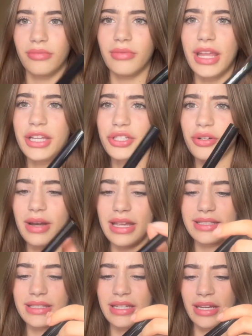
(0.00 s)

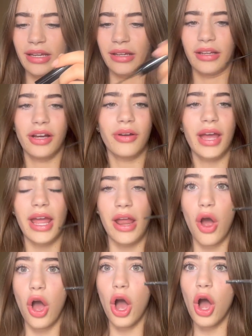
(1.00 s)
interesting.
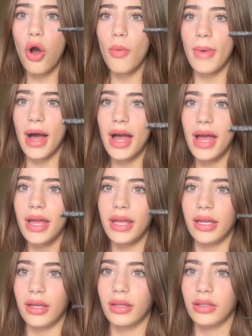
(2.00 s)
Okay, oh
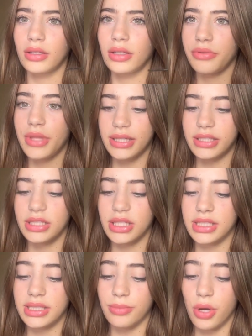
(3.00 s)
my. That's
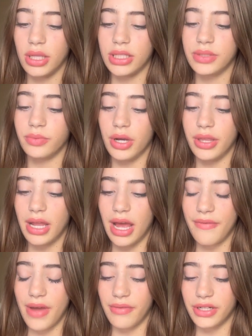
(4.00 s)
the smallest one that
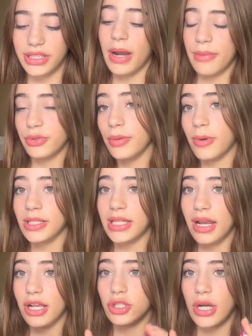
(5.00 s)
I've ever seen. I'm super
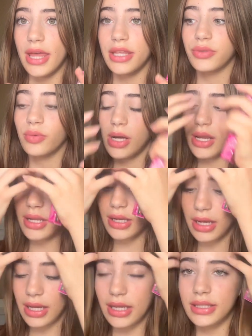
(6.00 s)
excited to try this one
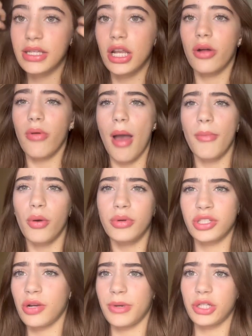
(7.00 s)
because, you know, I'm
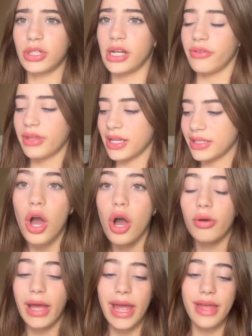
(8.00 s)
always open to try new things.
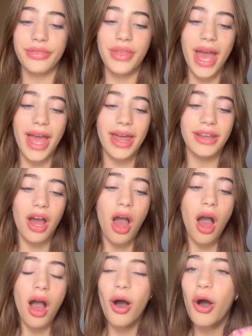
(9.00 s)
Okay, and then,
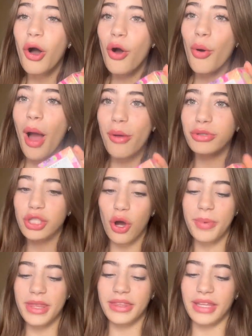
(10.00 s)
oh, I was
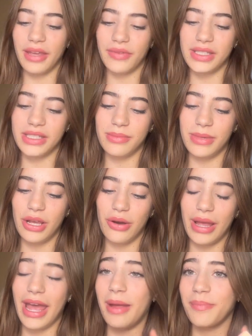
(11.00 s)
hoping that they give this to me.
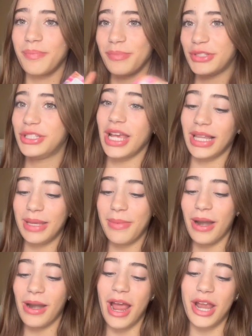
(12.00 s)
Okay, Jelly
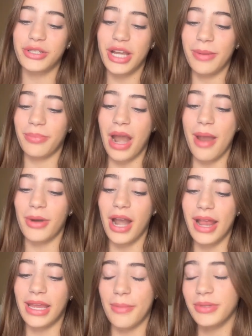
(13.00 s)
Bear Hydrating Primer.
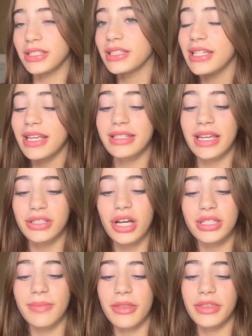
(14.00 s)
I kept on seeing
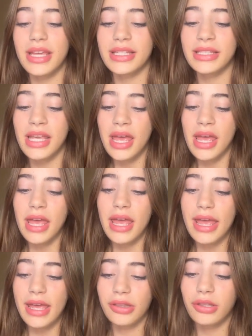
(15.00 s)
TikToks about this.
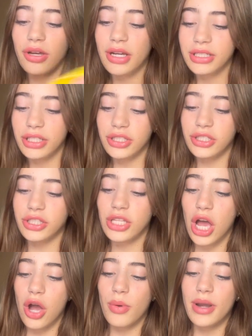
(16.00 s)
It looks
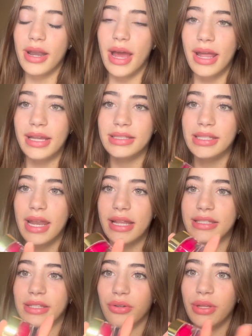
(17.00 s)
so nice, and
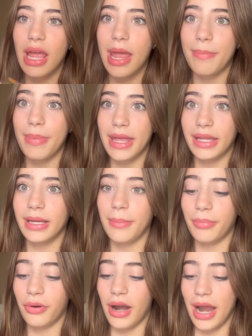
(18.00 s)
it's literally a
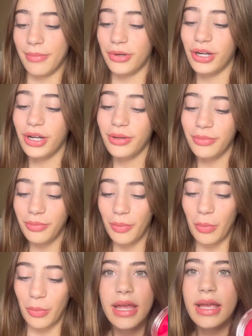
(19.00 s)
pink primer.
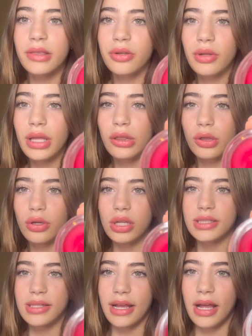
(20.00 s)
It literally
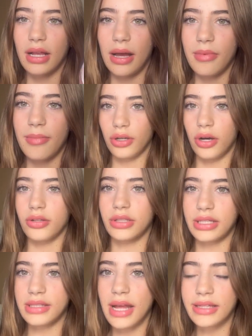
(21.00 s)
looks like a gummy bear. Oh,
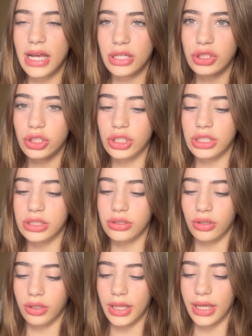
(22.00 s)
doesn't that texture just
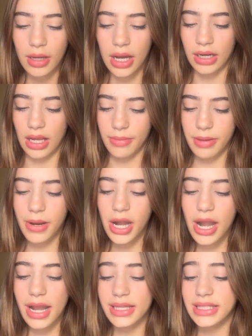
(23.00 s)
look like a gummy
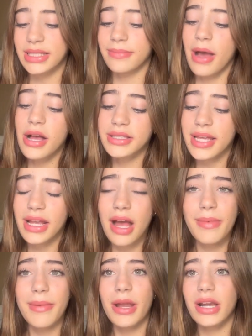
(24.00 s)
bear? And it smells like
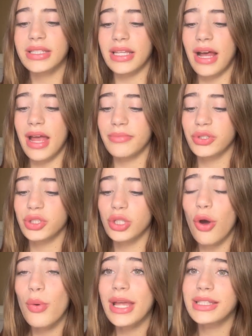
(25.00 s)
gummy bears, and I'm
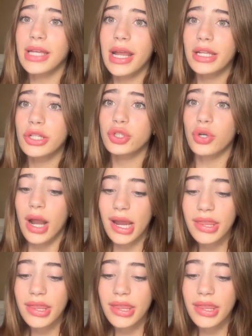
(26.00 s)
so excited to try